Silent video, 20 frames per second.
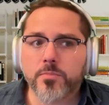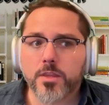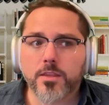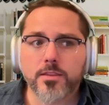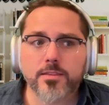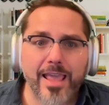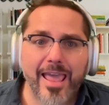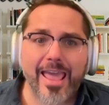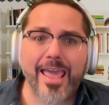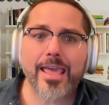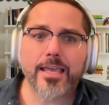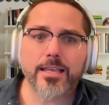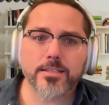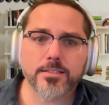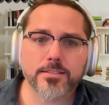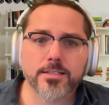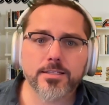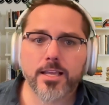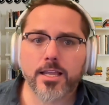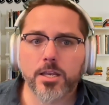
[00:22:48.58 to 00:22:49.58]

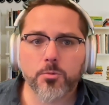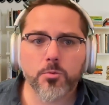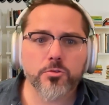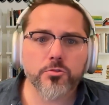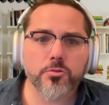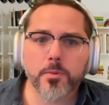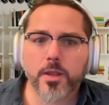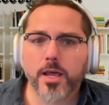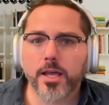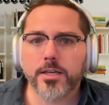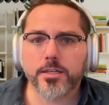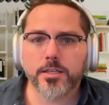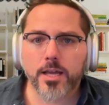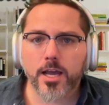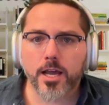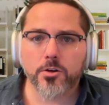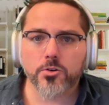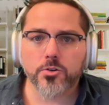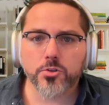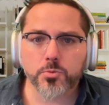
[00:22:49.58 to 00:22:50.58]
takes anywhere from 90 to
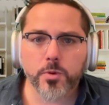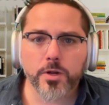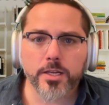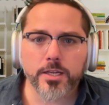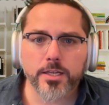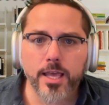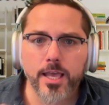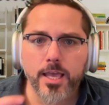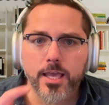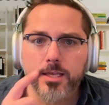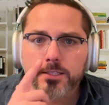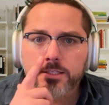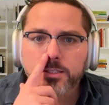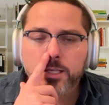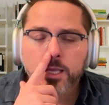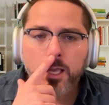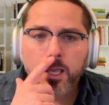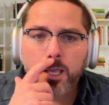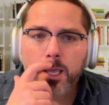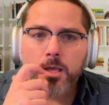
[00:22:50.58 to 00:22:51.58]
120 days.
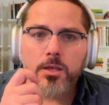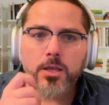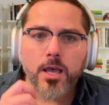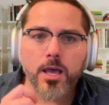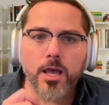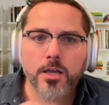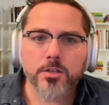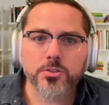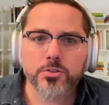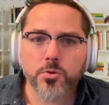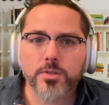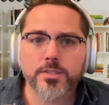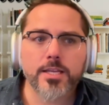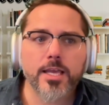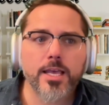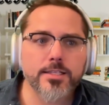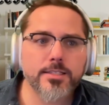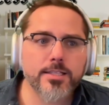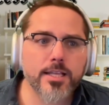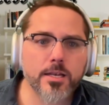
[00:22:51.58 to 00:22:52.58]
Uh, so it
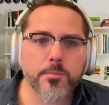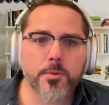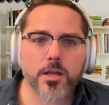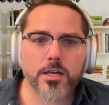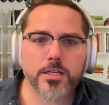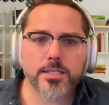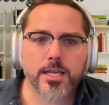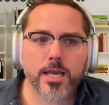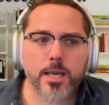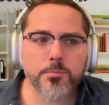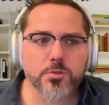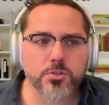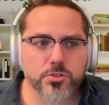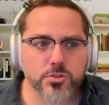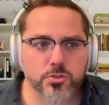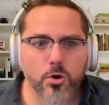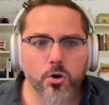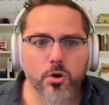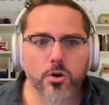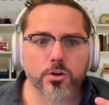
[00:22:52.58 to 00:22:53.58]
takes that amount of time to
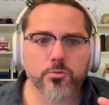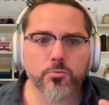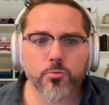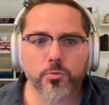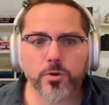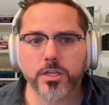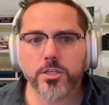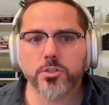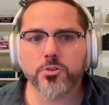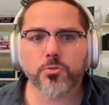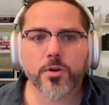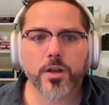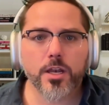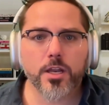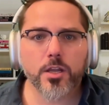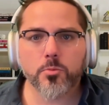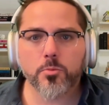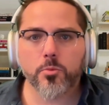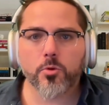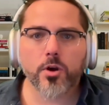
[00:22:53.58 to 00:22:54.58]
start
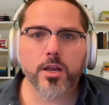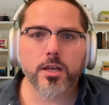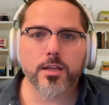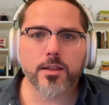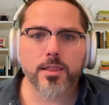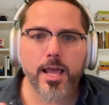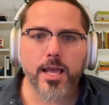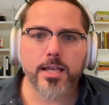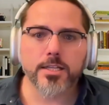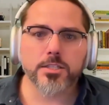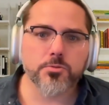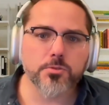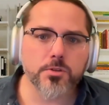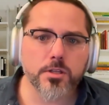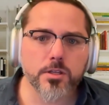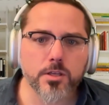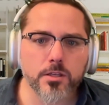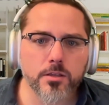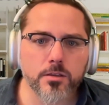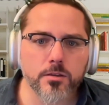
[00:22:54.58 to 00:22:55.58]
retraining your brain. And that's
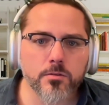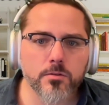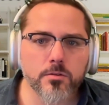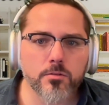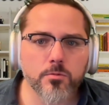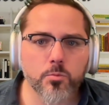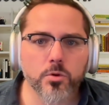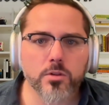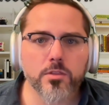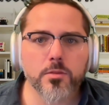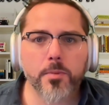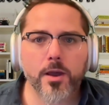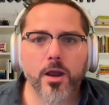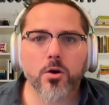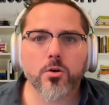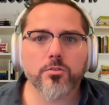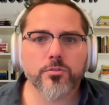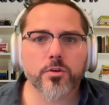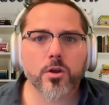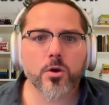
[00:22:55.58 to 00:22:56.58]
really what the
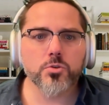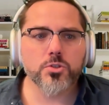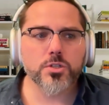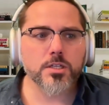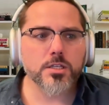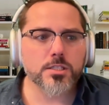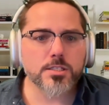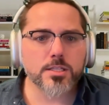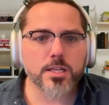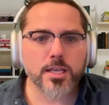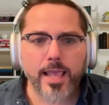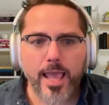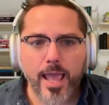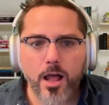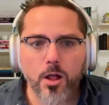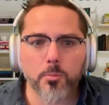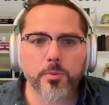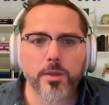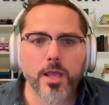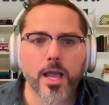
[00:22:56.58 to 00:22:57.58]
power of coaching is to
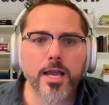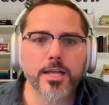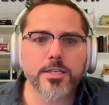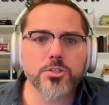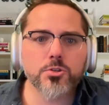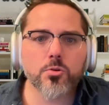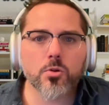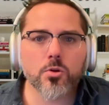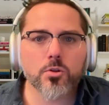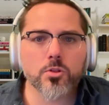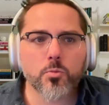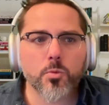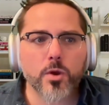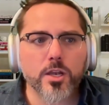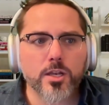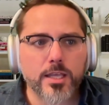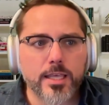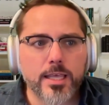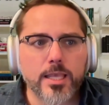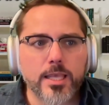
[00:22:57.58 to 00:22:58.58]
help guide you along the way,
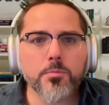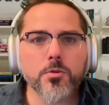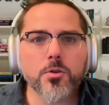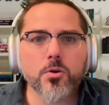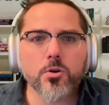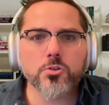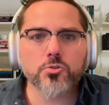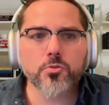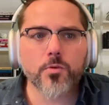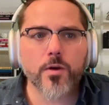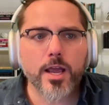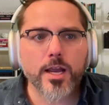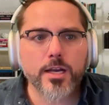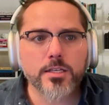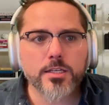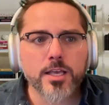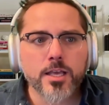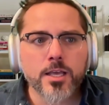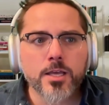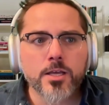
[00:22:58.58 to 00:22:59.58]
to keep you on
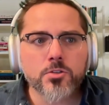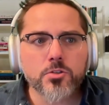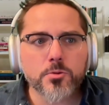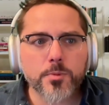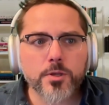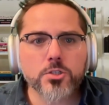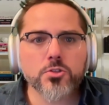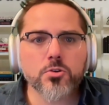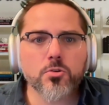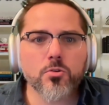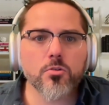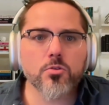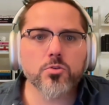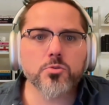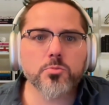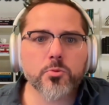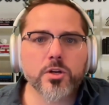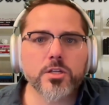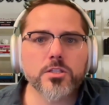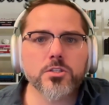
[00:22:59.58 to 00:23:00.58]
track, to make sure those
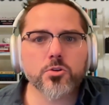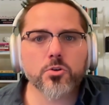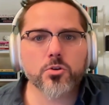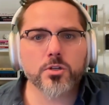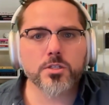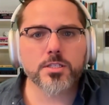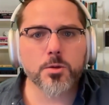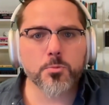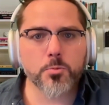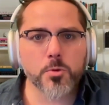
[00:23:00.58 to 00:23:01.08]
brain circuits that we